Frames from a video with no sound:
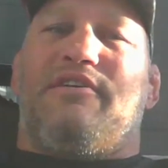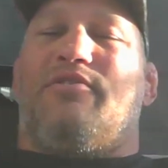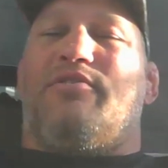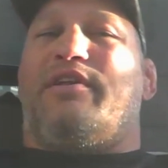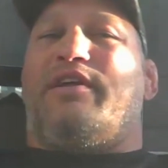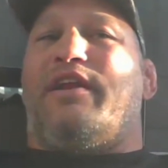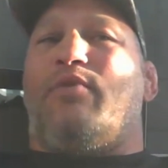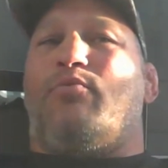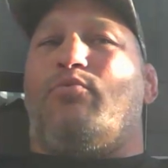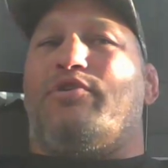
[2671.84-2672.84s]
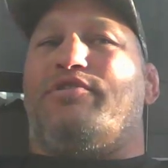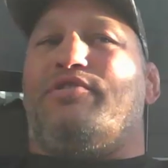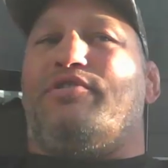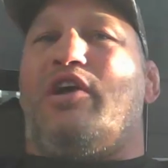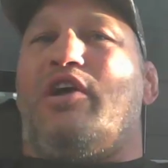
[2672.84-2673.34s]
And I would
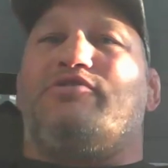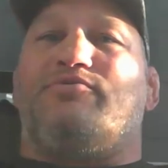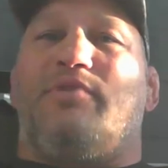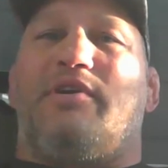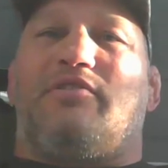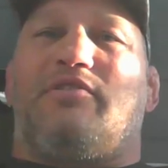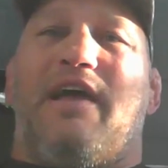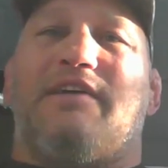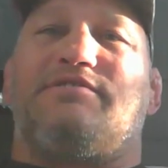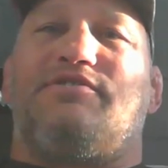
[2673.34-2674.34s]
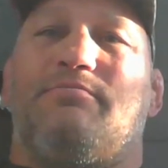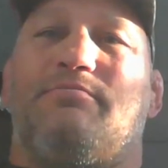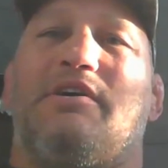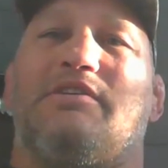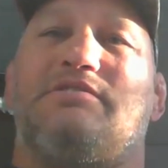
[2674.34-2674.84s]
not drink the last 2
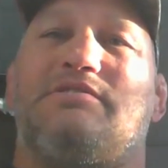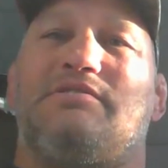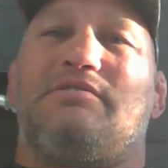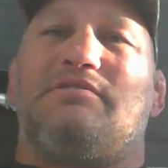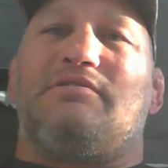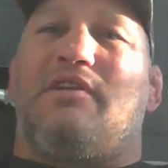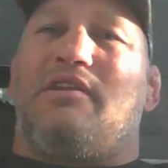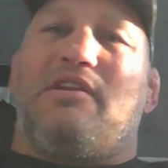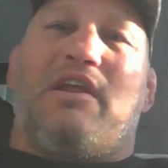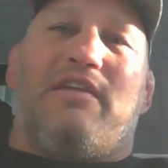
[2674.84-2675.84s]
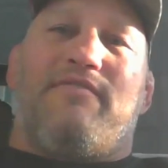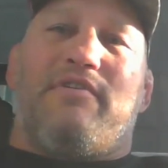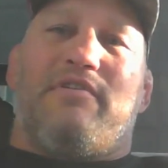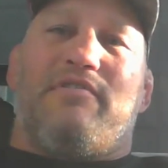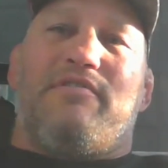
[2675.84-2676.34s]
months, not
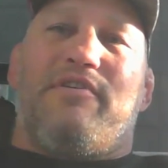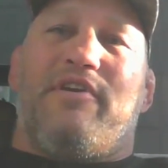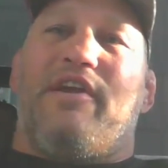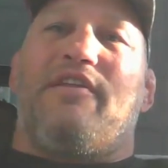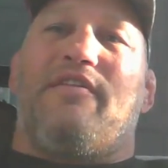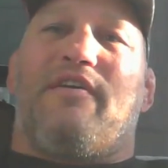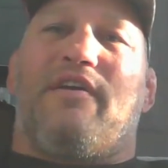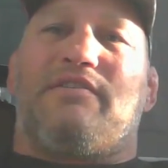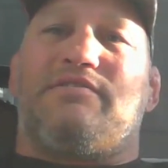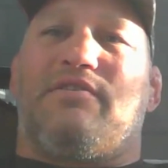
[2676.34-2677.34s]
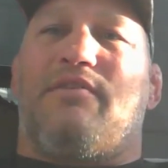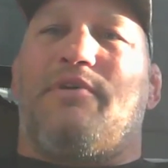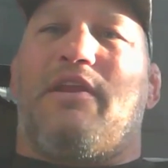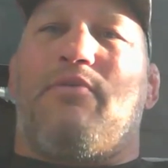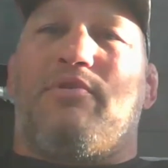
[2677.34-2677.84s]
even anything. So, I
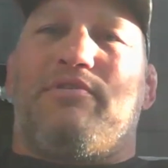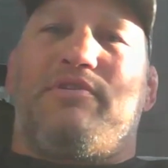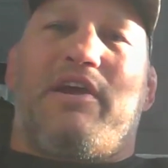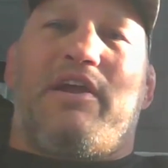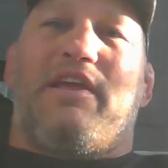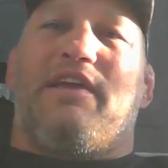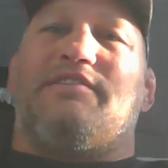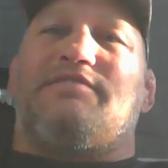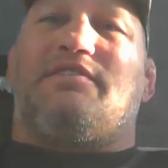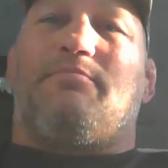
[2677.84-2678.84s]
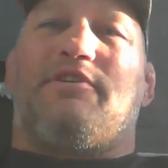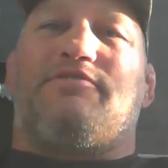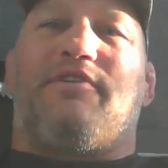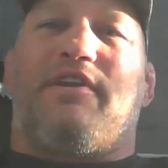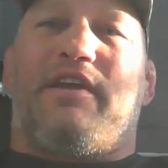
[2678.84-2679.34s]
mean, I would kind of ease into
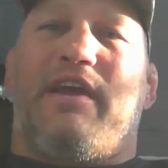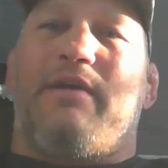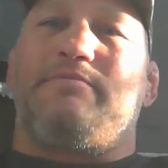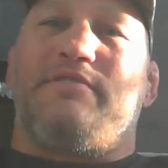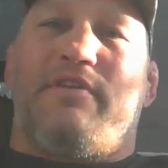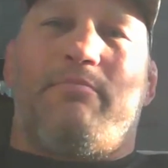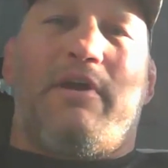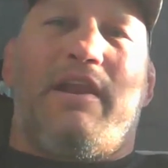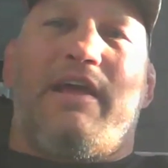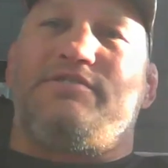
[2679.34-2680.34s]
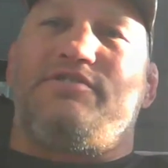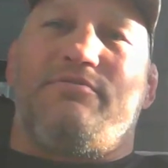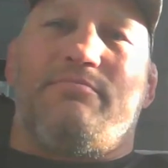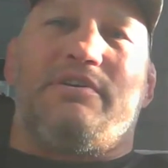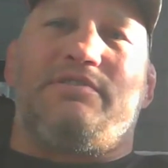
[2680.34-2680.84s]
my training camps. And then my last
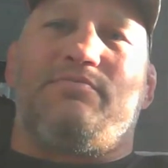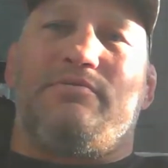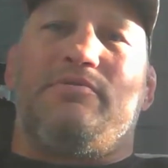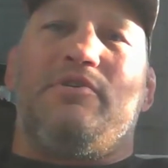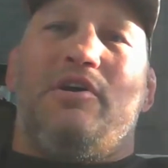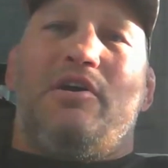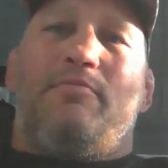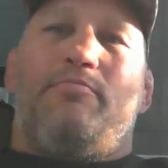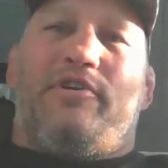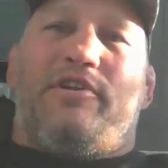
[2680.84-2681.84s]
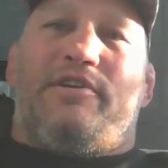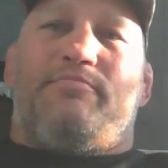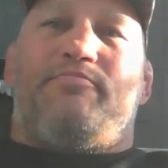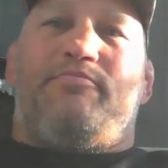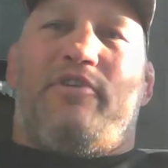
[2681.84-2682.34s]
2 months were pretty